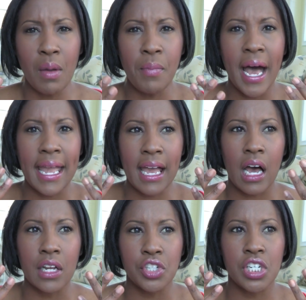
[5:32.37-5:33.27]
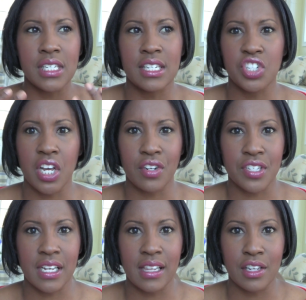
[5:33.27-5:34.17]
my uh, cheeks and chin are
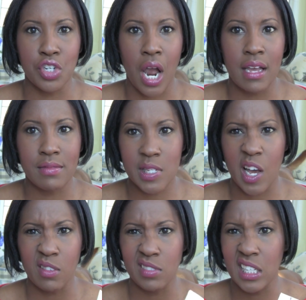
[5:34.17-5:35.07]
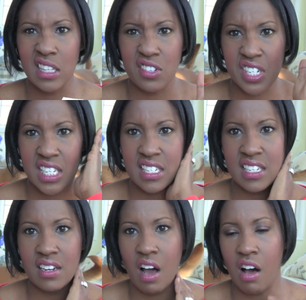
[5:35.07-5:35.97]
slightly dry. So either
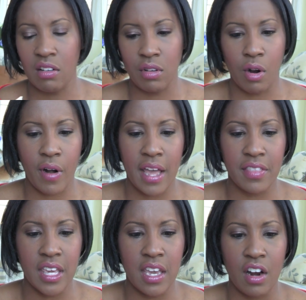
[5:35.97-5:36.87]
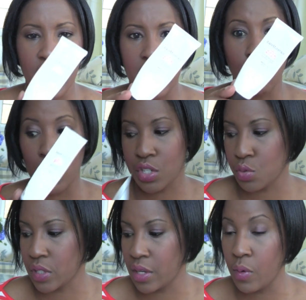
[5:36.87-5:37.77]
season, all around the year, it
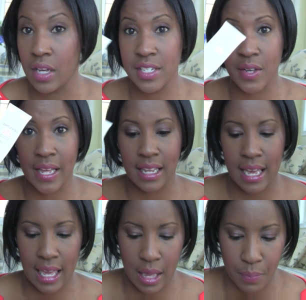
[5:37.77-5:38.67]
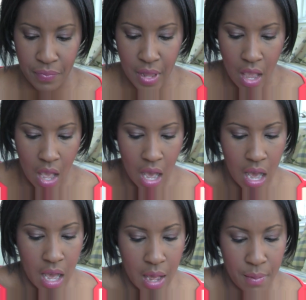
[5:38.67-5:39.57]
works really well, so I like it.
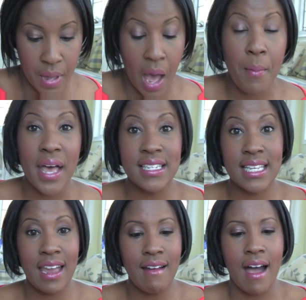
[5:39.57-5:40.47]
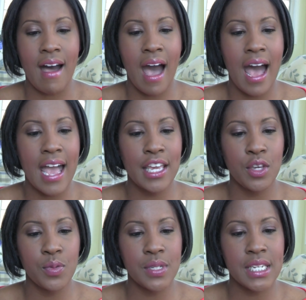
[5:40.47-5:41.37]
Um, a mascara. I
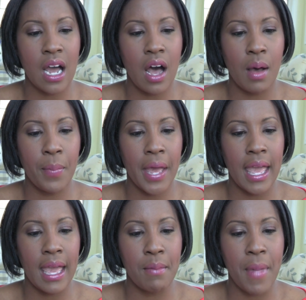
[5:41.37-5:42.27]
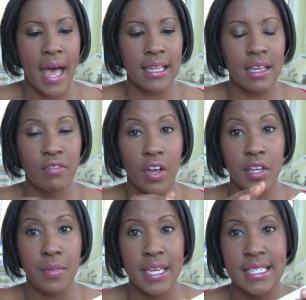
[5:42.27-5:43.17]
used up a Mally
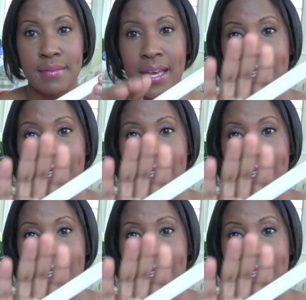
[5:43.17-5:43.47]
volumizing